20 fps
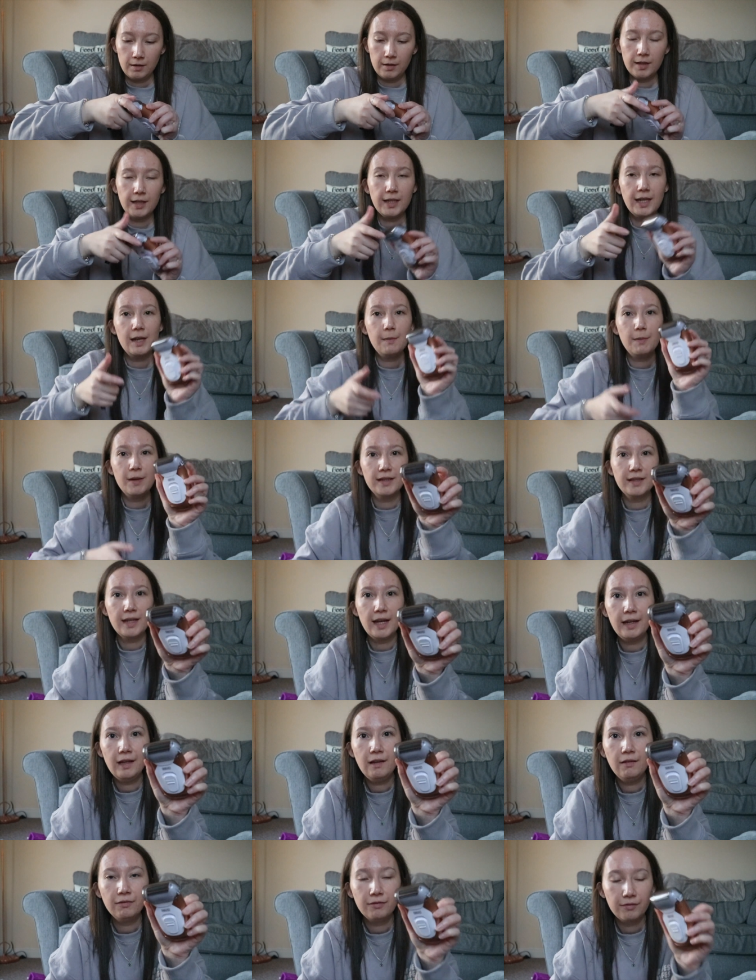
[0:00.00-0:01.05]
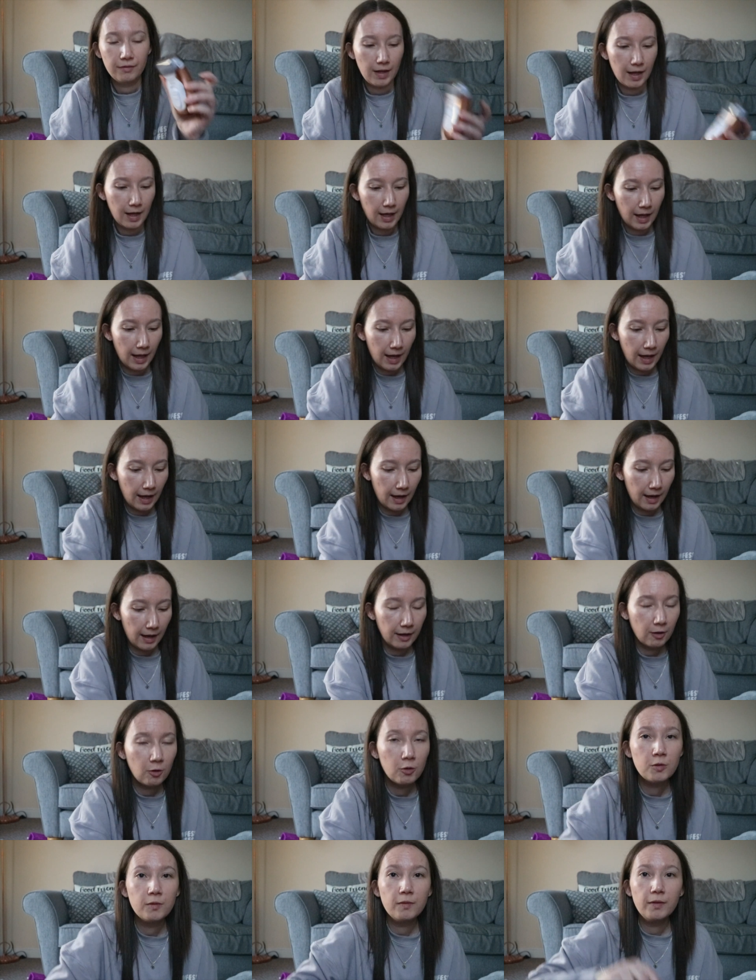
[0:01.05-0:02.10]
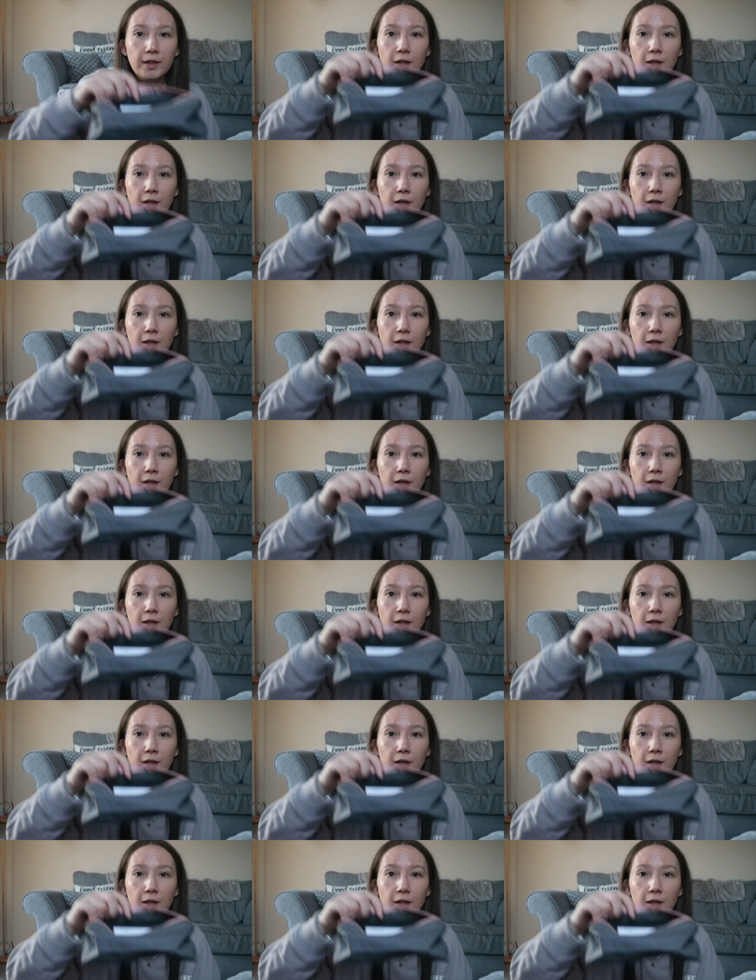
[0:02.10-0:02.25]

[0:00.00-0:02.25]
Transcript: to keep it safe. It comes with a